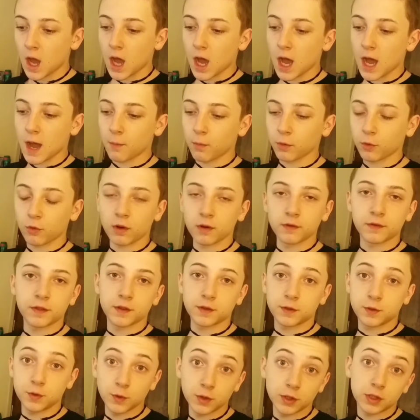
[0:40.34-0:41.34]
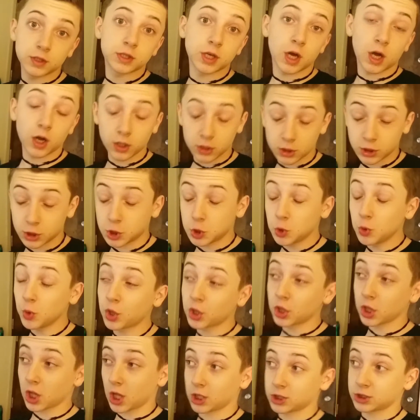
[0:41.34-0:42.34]
Um, we're going to the two two
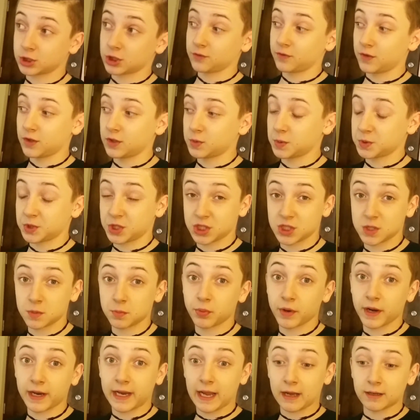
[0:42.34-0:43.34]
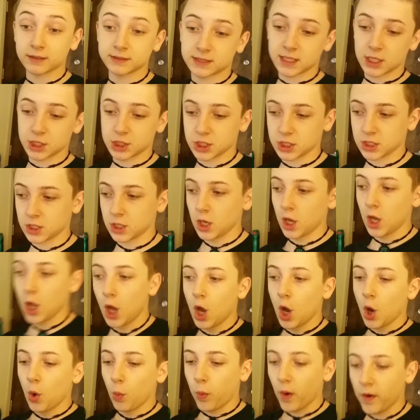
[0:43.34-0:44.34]
o'clock service, which is the breakout session,
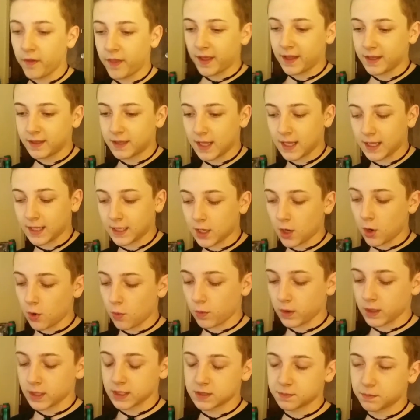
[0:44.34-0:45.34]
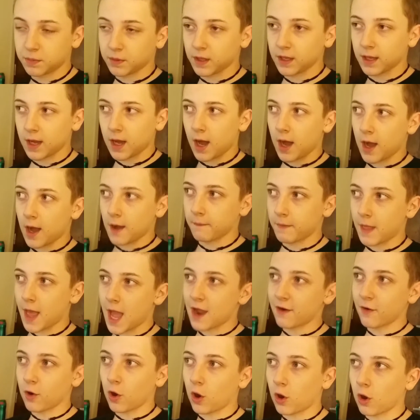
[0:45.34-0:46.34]
where they they go we split um
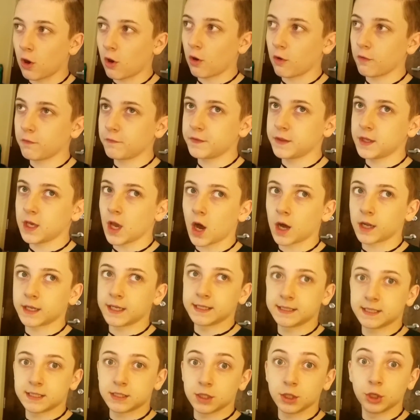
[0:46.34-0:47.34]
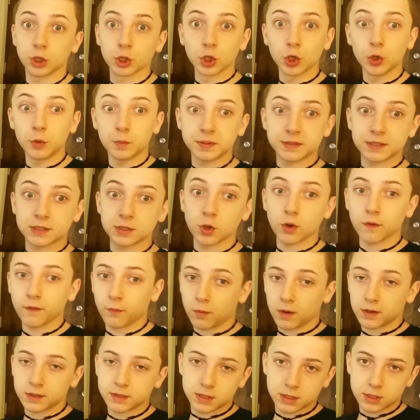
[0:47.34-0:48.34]
all the audience into groups. Whoever
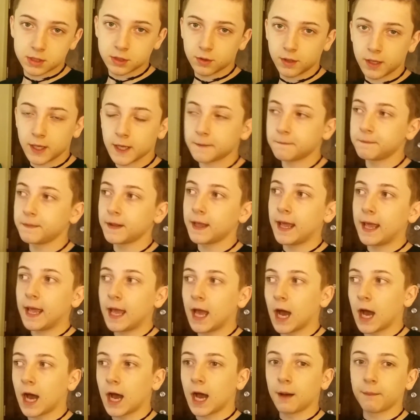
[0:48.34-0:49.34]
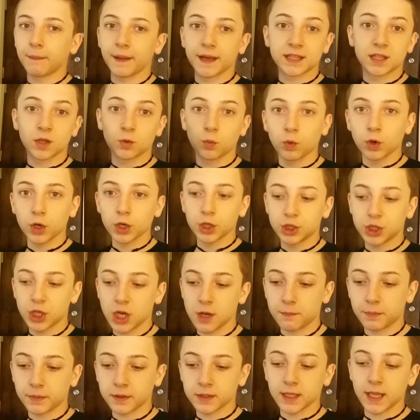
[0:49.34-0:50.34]
wants to do it, um, like the
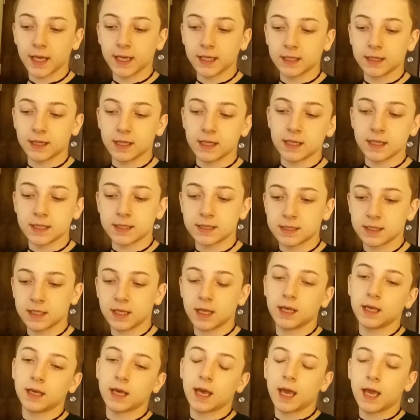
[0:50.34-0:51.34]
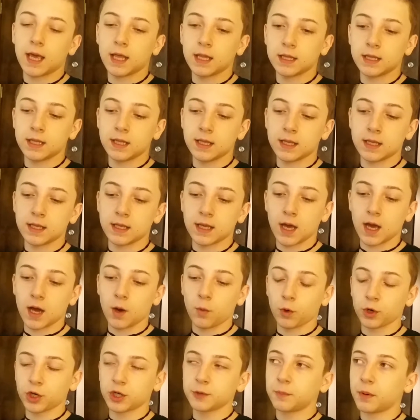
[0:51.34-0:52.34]
worship, like the singing and the
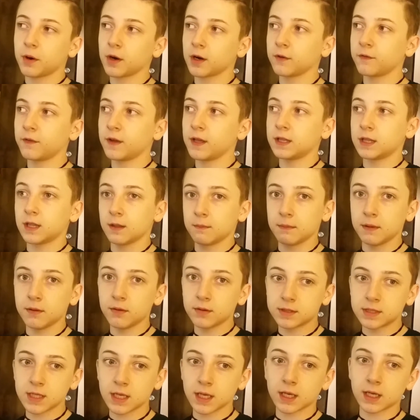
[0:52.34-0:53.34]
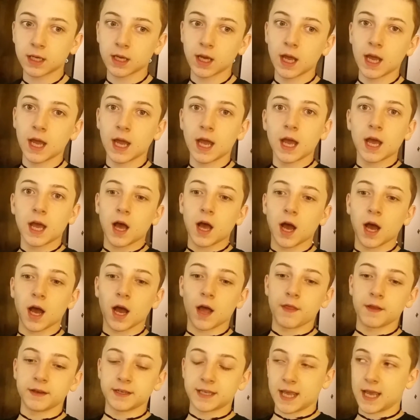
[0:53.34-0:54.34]
uh, worship part of it, the music,
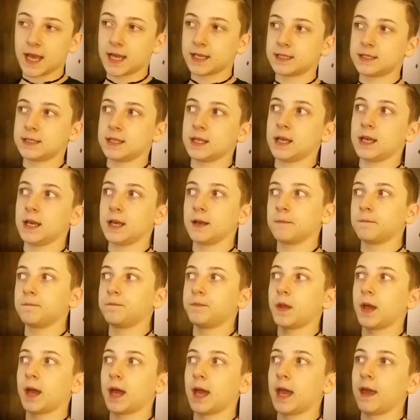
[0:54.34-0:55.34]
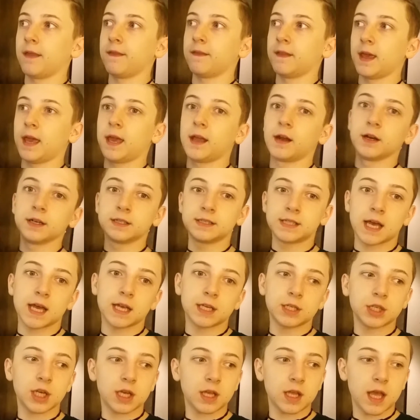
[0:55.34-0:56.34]
uh, the dancing and the
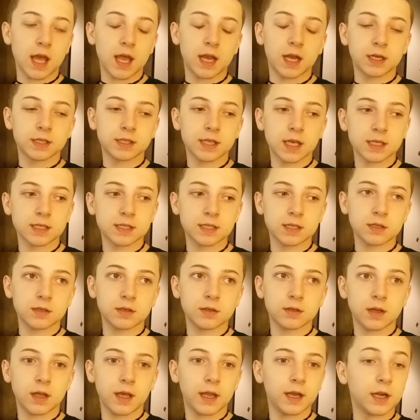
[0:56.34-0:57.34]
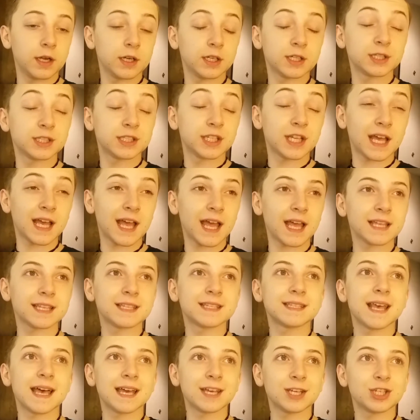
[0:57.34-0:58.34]
intercession intercession
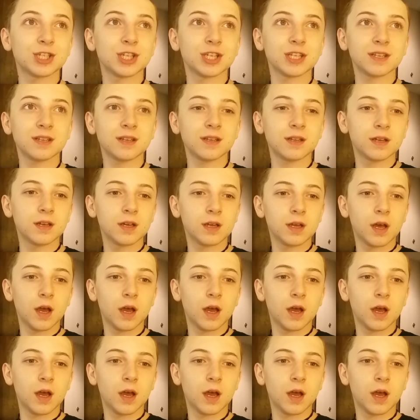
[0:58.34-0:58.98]
intercession.